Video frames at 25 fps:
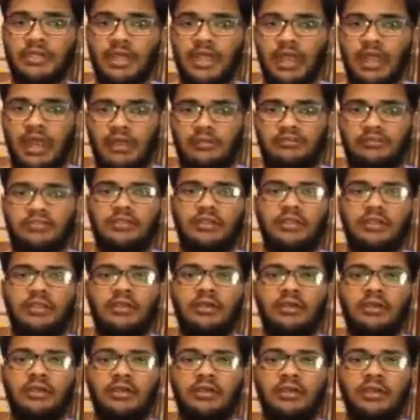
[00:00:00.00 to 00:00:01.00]
accident,
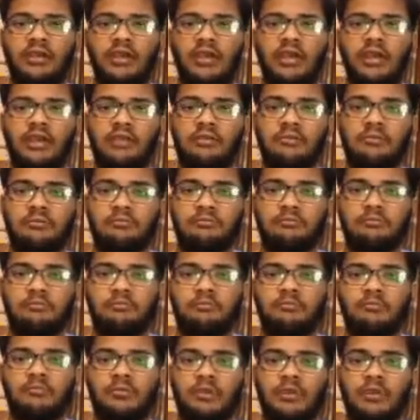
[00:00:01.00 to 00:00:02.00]
and
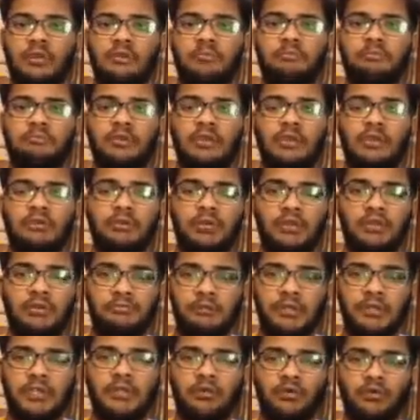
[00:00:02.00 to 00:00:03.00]
B1,
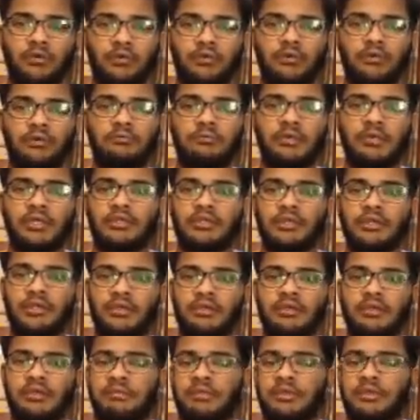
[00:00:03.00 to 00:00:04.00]
B2,
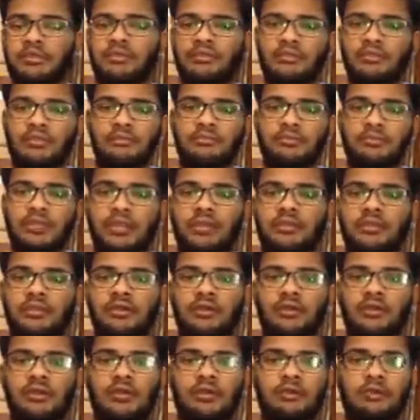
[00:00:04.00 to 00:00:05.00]
B3 remains the same, that
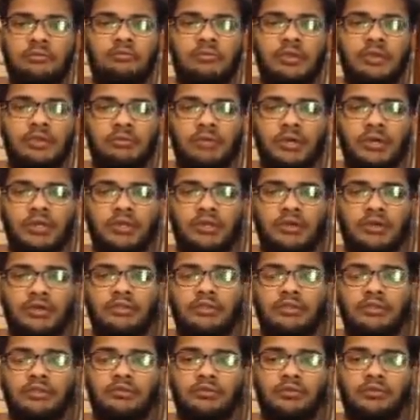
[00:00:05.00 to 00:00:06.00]
B1 is
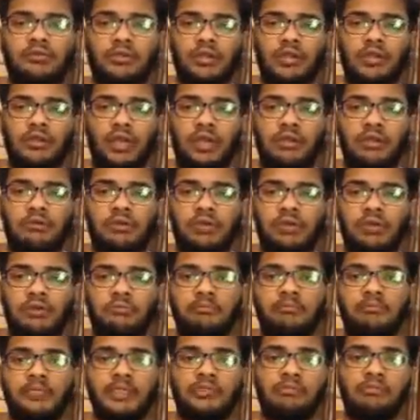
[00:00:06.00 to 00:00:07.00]
the scooter driver
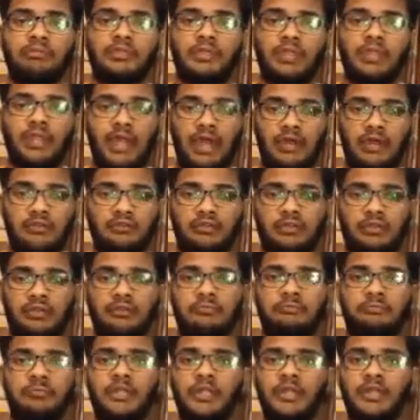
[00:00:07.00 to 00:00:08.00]
meets with an
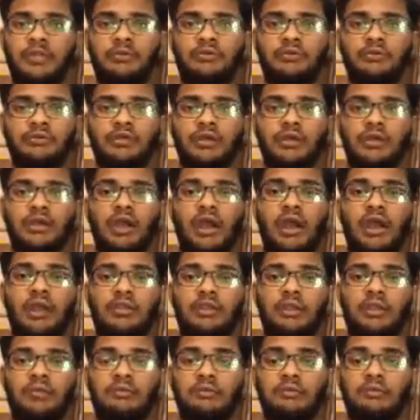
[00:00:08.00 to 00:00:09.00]
accident, B2 the car
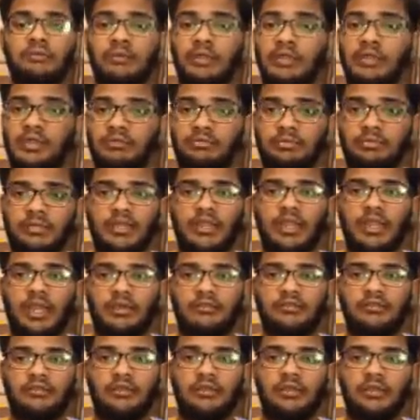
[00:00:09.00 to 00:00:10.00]
driver meets with an
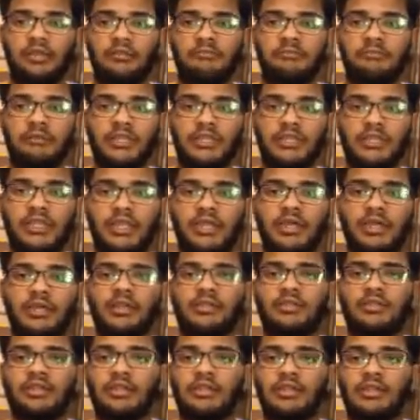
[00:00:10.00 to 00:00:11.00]
accident, and B3
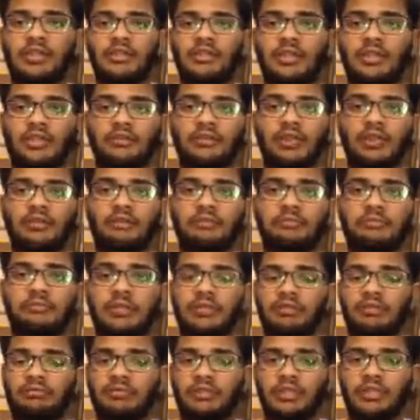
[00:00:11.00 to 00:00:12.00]
that the truck driver
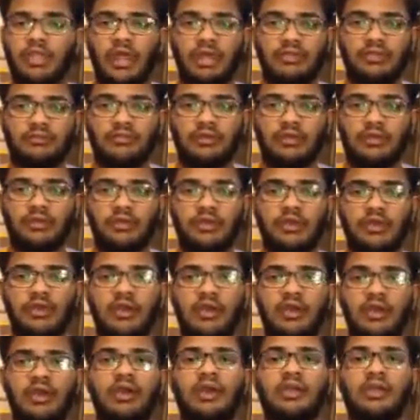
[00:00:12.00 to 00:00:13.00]
meets with an accident.
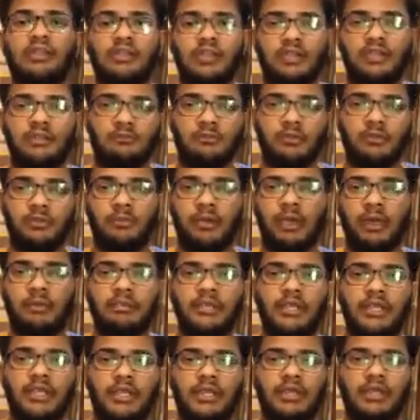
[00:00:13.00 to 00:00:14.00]
And there are
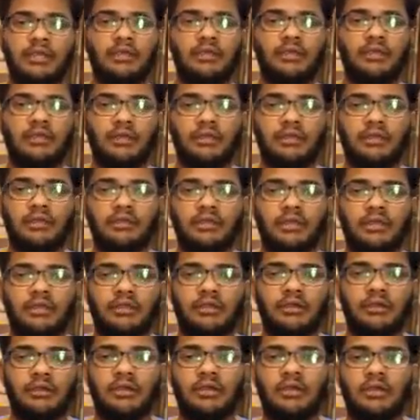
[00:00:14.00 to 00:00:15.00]
probability, there
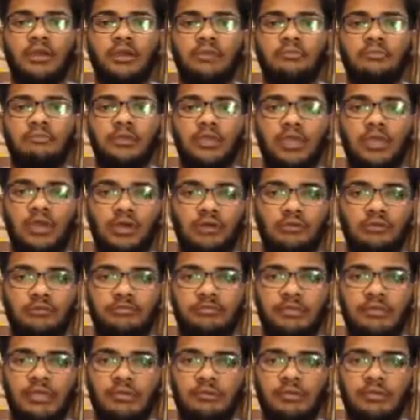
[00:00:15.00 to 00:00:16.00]
are P
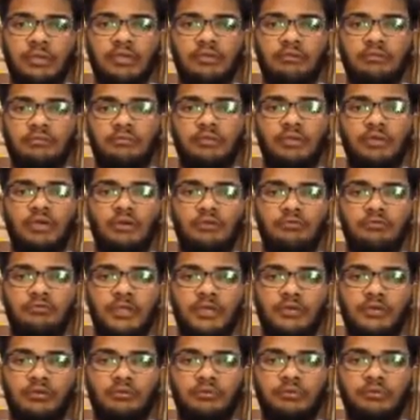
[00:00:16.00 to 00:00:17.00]
of B1, P of
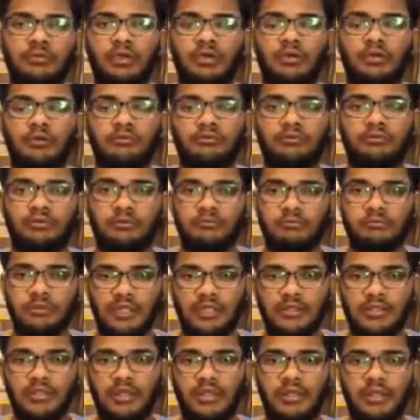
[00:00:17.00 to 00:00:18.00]
B2, P of
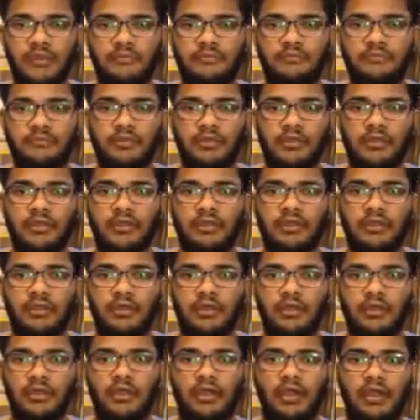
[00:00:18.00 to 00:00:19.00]
B3
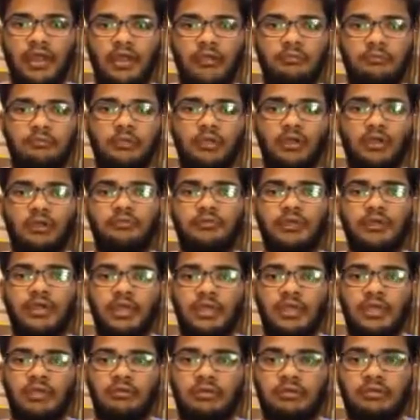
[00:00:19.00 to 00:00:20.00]
and P of
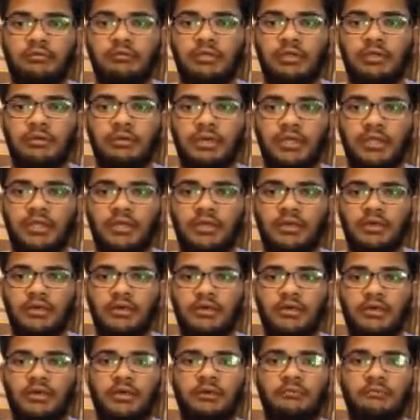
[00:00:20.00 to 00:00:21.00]
A given B1,
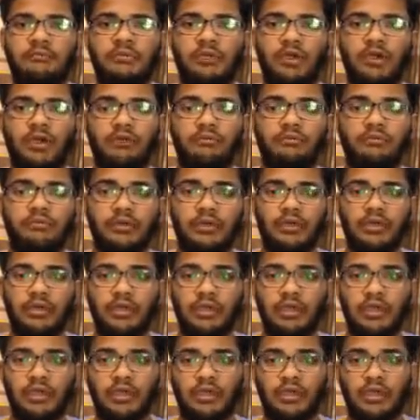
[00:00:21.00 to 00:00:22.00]
P of
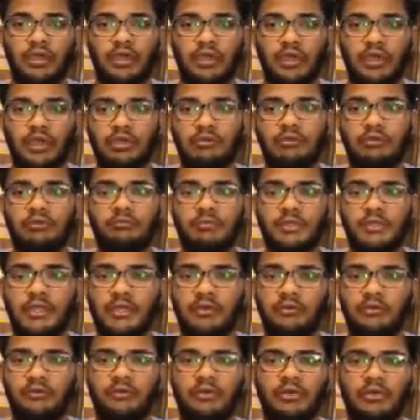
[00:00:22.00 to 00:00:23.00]
A given
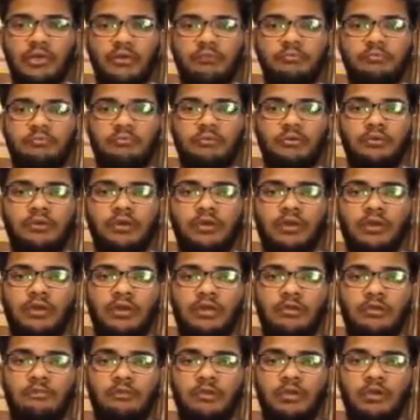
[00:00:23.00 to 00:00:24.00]
B2
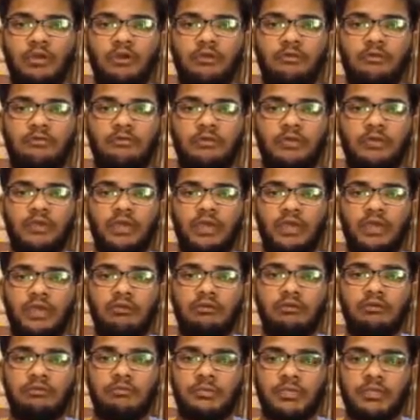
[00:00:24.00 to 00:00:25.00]
and P of A
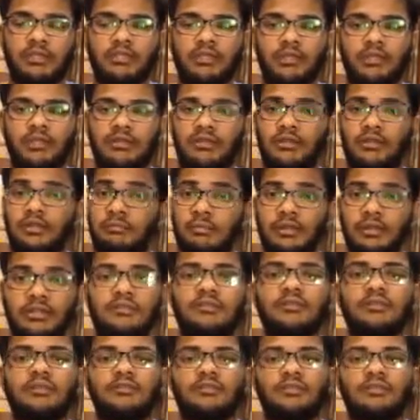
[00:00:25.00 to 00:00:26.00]
given B3
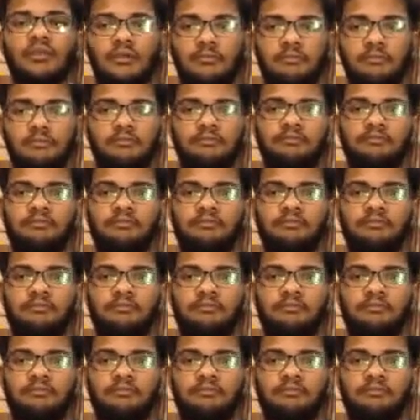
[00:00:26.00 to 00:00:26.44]
remains the same.